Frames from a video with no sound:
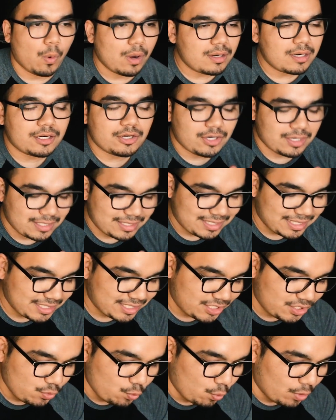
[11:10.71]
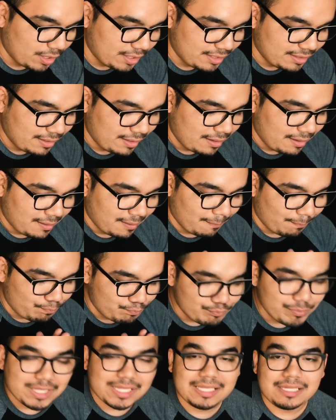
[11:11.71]
$161
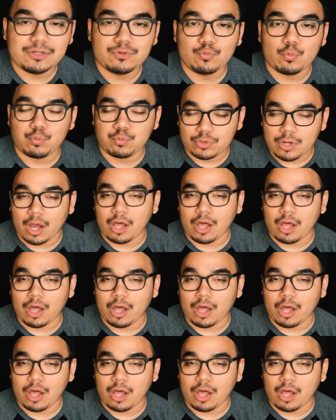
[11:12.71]
million